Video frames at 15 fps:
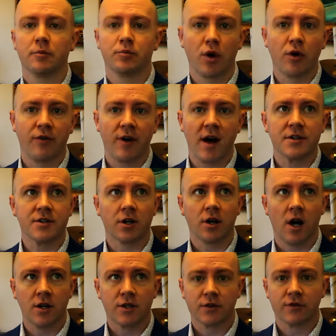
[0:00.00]
Profiles are
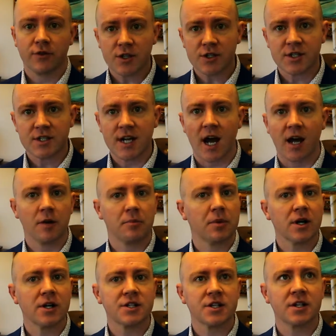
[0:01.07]
also versatile. A
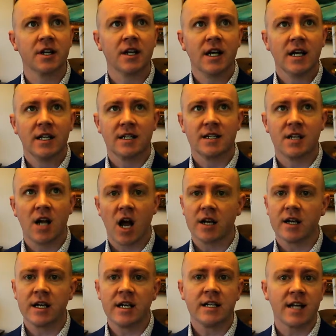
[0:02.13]
person does
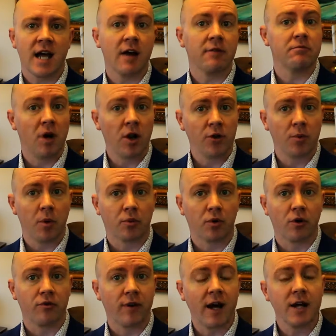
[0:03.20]
not need to have multiple
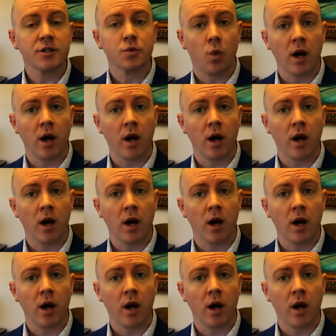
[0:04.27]
profiles.